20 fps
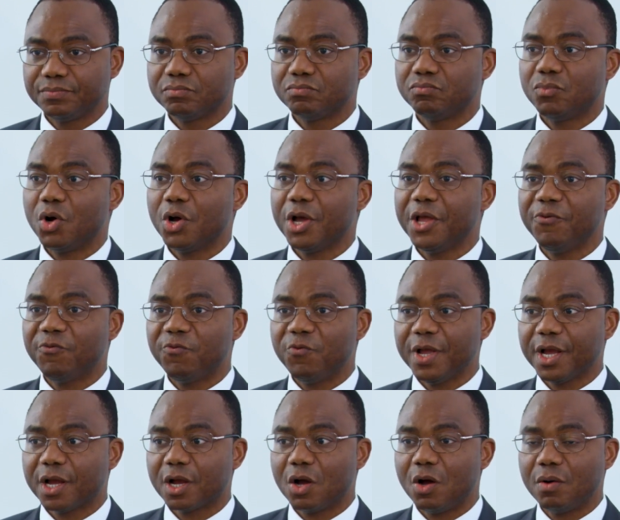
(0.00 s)
But if
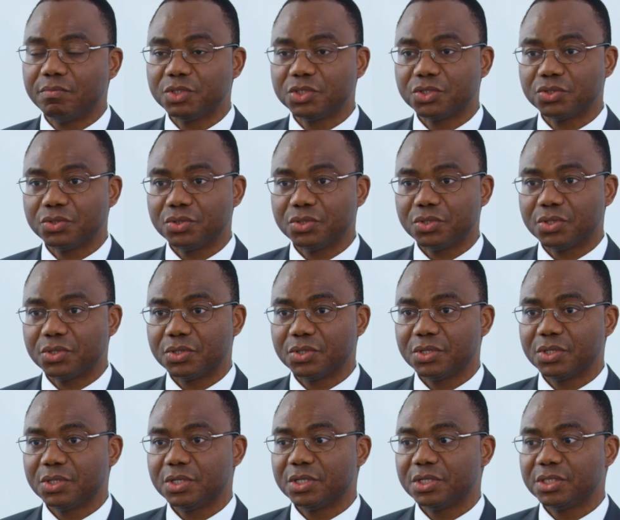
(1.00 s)
we come to
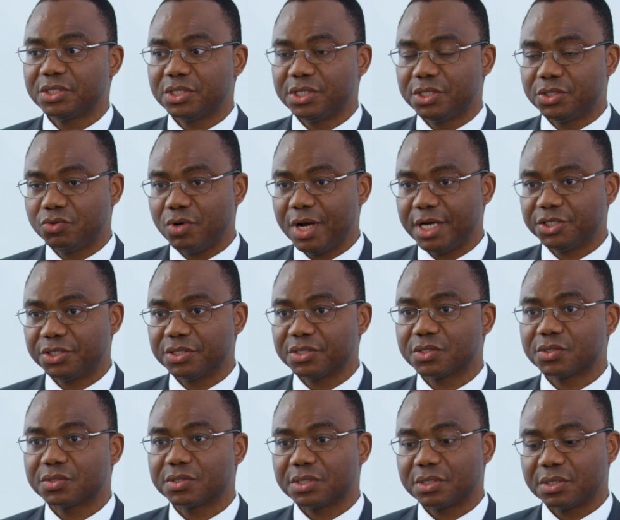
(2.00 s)

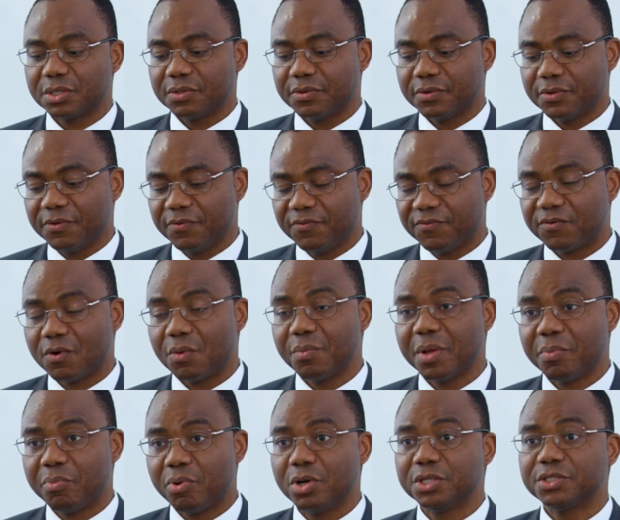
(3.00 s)
situations from a
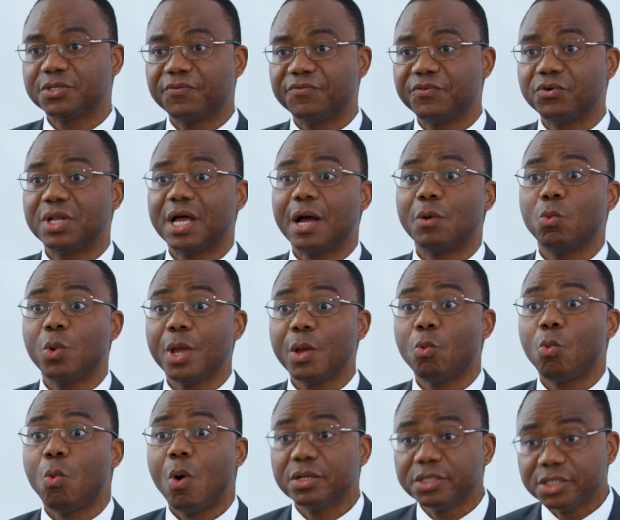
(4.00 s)
point of view that we
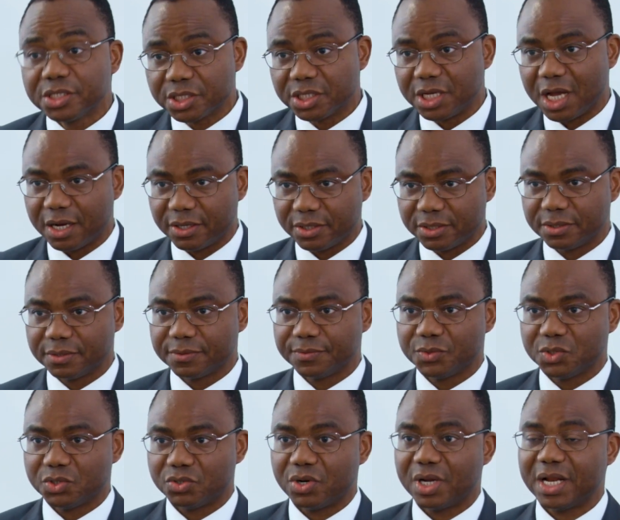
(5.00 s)
want to know,
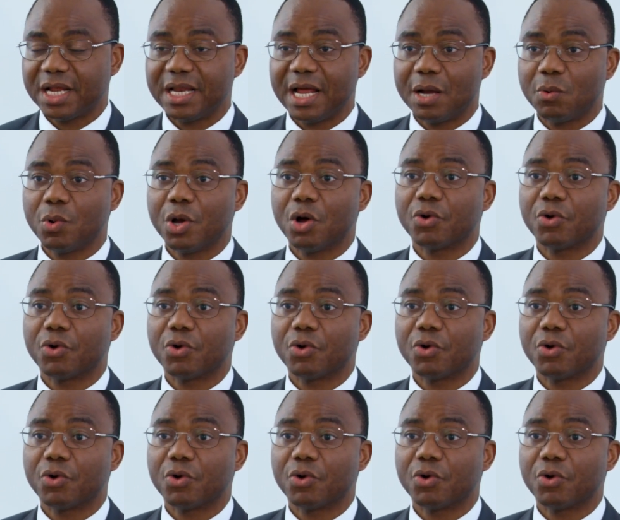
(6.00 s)
rather than we